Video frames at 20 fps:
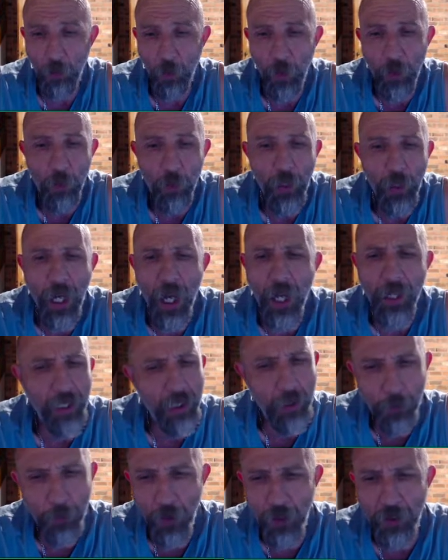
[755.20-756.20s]
We aren't
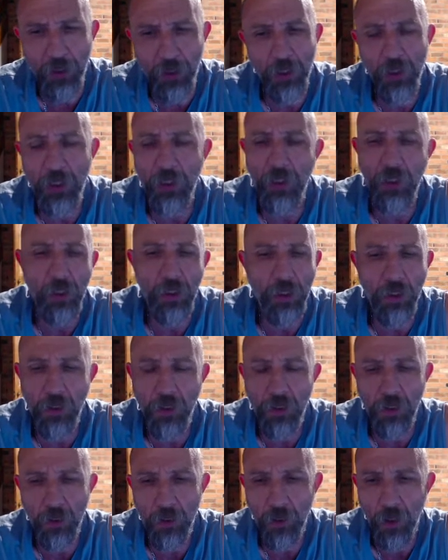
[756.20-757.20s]
experts in this. This
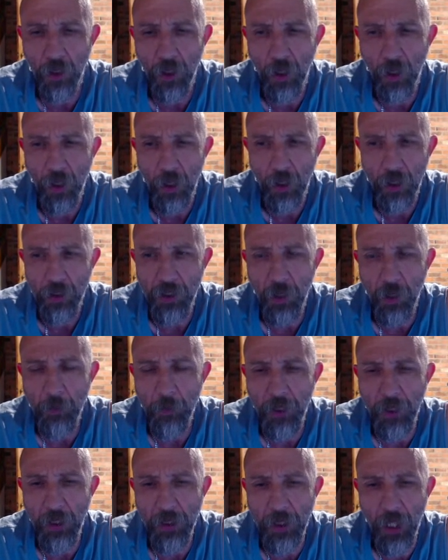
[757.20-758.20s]
is
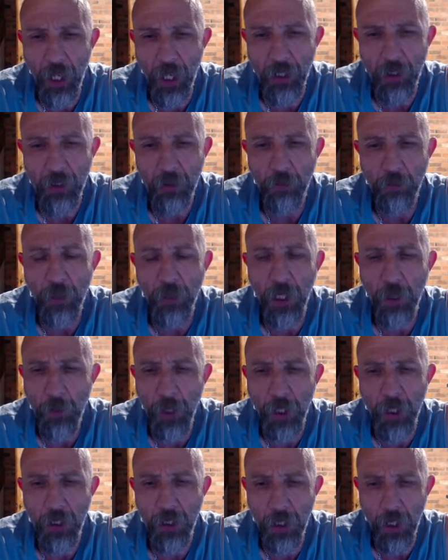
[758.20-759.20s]
something that takes many,
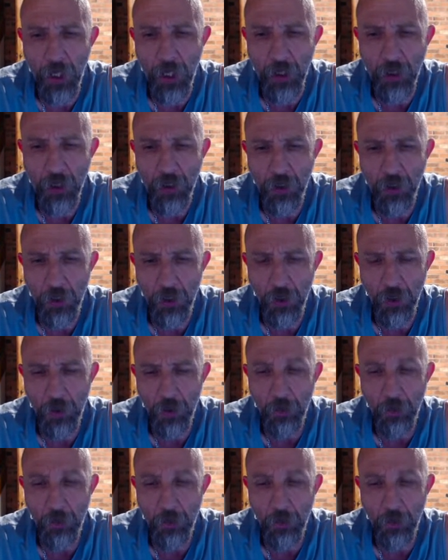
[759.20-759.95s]
many years to